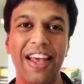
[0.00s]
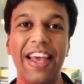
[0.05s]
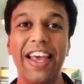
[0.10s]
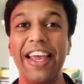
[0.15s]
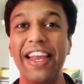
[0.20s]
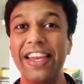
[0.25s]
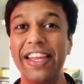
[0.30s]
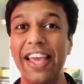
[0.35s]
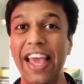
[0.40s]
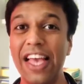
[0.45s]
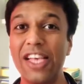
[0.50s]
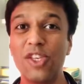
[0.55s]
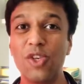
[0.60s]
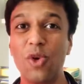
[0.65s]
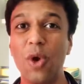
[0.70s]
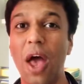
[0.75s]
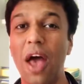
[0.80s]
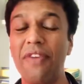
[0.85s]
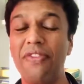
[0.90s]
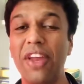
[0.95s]
In case
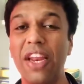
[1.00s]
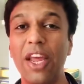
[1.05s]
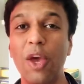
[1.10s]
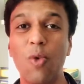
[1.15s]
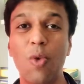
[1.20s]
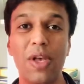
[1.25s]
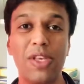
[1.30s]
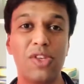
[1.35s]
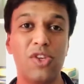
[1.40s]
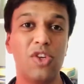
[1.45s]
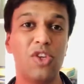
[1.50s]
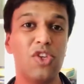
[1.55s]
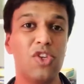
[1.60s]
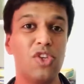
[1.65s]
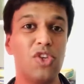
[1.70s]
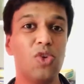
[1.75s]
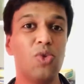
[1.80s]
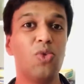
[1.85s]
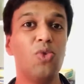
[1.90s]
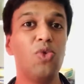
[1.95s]
you have any
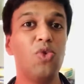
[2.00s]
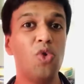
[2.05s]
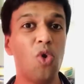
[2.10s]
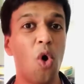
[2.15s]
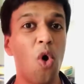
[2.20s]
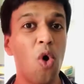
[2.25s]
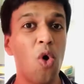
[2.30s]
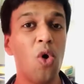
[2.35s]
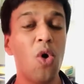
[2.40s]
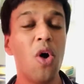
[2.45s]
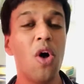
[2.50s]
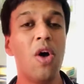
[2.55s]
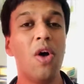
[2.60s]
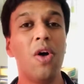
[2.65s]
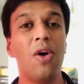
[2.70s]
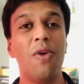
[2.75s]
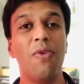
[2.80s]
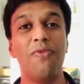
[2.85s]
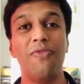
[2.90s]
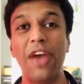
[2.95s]
questions, you know
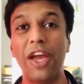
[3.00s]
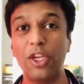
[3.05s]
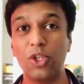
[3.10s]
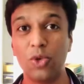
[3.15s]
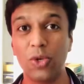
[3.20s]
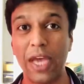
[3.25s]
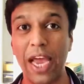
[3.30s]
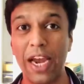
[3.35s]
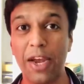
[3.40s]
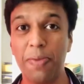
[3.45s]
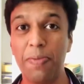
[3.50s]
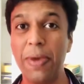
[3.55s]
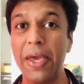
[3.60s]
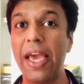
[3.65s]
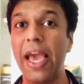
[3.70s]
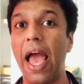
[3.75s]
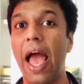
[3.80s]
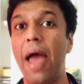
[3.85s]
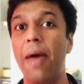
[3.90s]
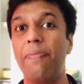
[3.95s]
where to get
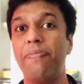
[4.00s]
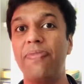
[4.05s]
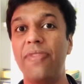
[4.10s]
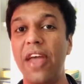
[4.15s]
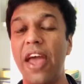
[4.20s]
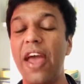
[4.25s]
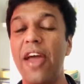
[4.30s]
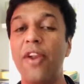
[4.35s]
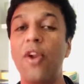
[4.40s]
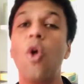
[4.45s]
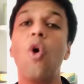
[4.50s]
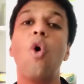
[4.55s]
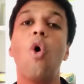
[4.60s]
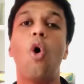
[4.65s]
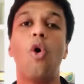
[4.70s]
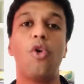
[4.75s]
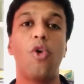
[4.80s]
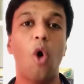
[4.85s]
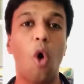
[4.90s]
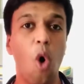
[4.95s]
me. I am there
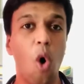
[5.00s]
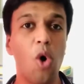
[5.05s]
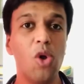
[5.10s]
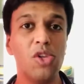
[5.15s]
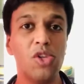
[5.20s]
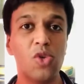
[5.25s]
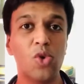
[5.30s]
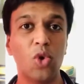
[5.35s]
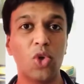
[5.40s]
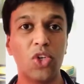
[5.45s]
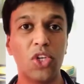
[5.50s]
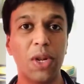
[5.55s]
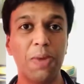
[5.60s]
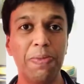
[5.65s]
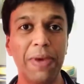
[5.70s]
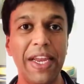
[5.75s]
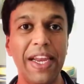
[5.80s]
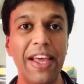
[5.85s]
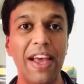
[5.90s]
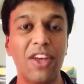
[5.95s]
on all social
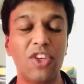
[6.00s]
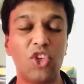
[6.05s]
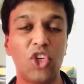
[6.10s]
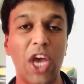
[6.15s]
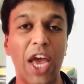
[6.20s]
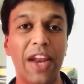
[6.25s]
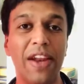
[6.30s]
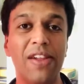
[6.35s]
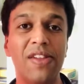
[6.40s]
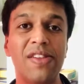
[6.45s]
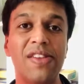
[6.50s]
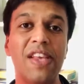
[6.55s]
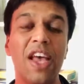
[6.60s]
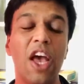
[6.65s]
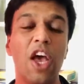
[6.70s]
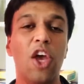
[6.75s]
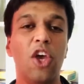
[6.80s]
media channels.